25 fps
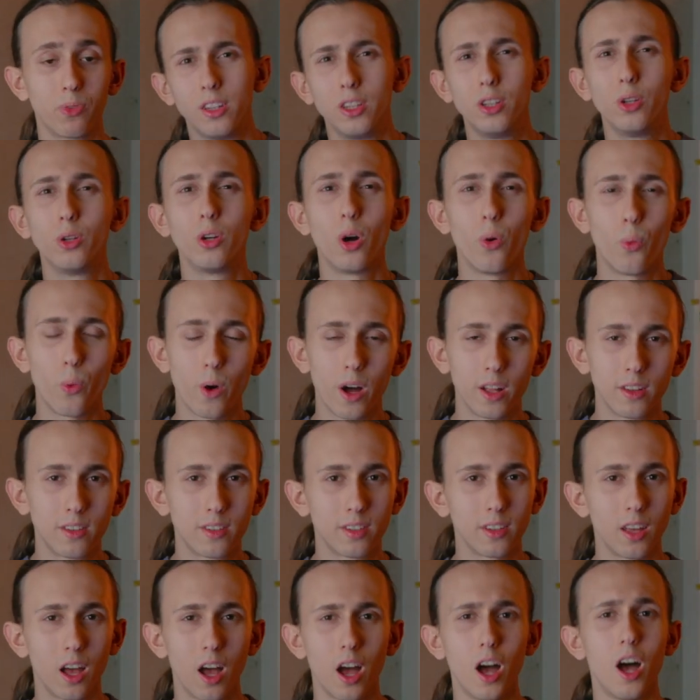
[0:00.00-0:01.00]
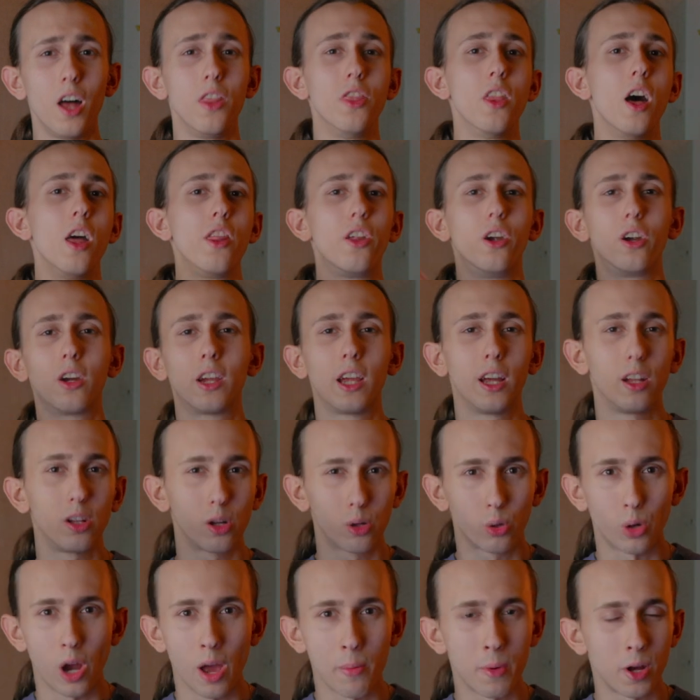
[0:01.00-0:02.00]
You don't want another
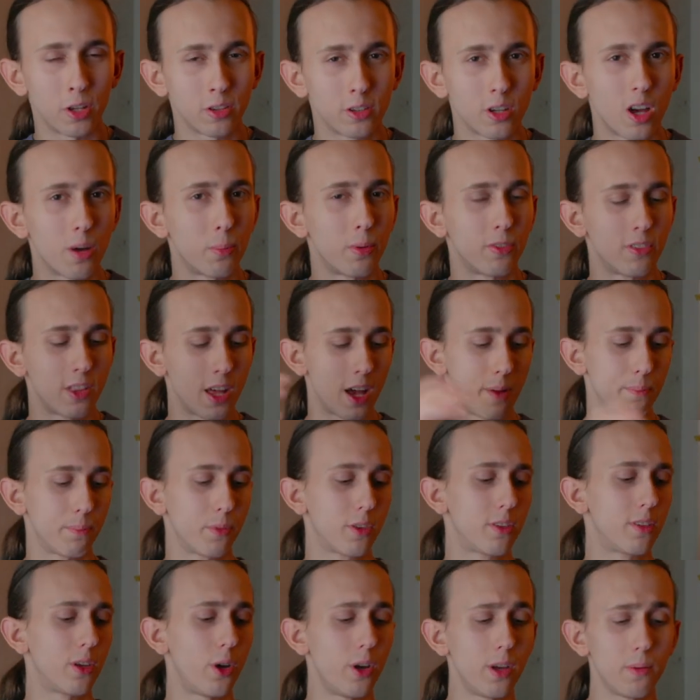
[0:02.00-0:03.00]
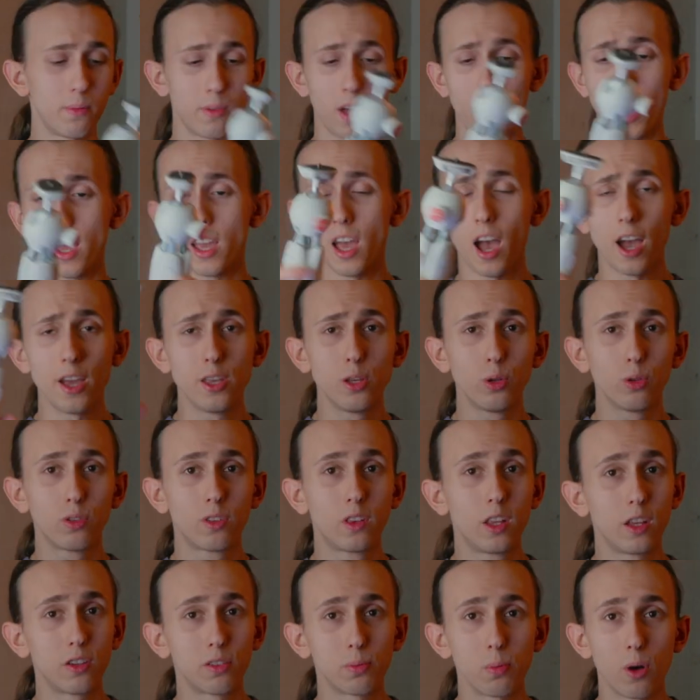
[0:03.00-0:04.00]
kilogram on top of them. So I use
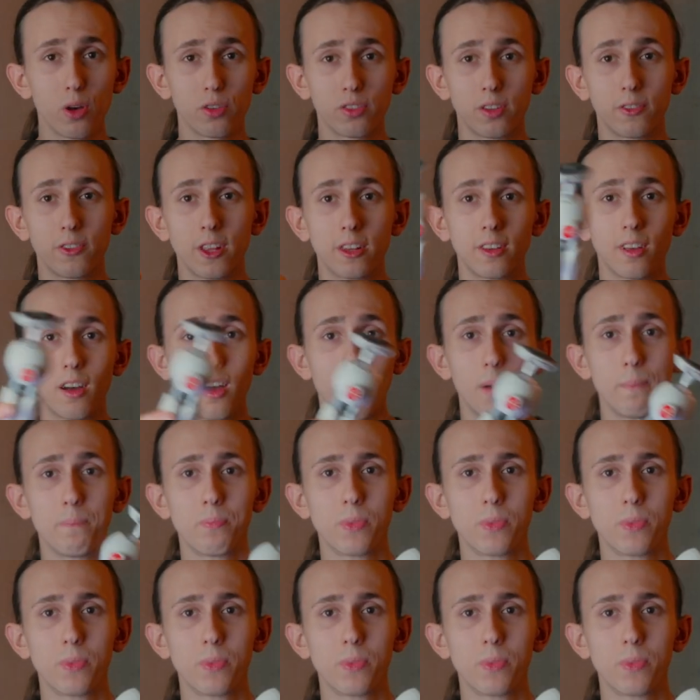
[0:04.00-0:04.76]
this most of the time.